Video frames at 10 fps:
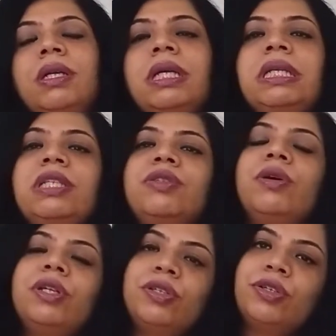it is
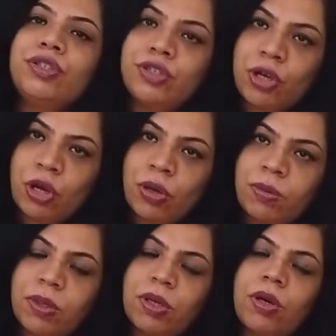not your
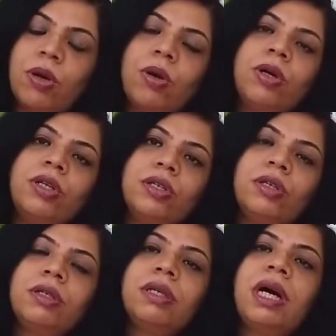job or
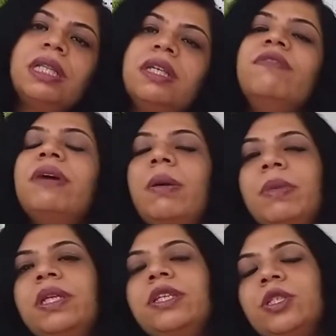your other
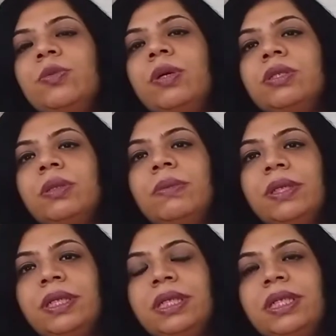family
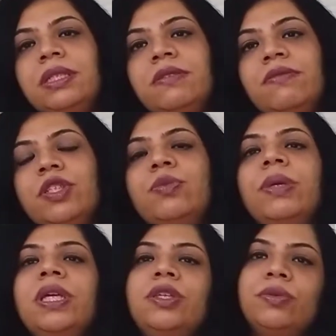responsibilities which
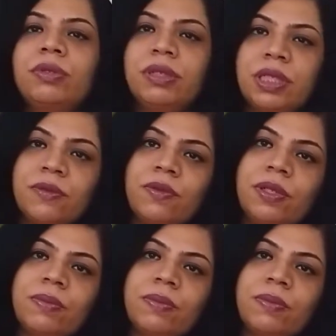make you stressful.